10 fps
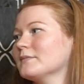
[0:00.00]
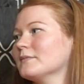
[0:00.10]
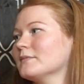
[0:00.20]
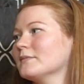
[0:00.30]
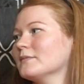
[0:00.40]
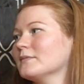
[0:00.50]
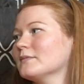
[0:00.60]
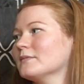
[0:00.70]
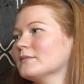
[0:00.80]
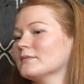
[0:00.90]

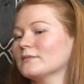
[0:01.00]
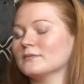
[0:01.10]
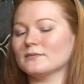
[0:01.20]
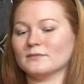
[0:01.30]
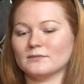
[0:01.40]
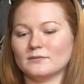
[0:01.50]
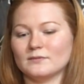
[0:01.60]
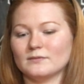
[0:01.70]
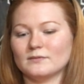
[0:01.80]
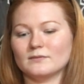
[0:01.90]

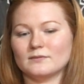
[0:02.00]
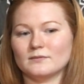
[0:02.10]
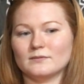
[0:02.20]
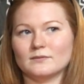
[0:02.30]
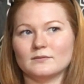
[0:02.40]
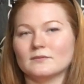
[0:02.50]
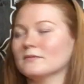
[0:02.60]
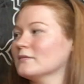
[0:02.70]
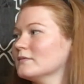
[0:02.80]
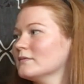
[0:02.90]

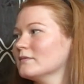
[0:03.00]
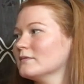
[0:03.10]
The person shown says nothing.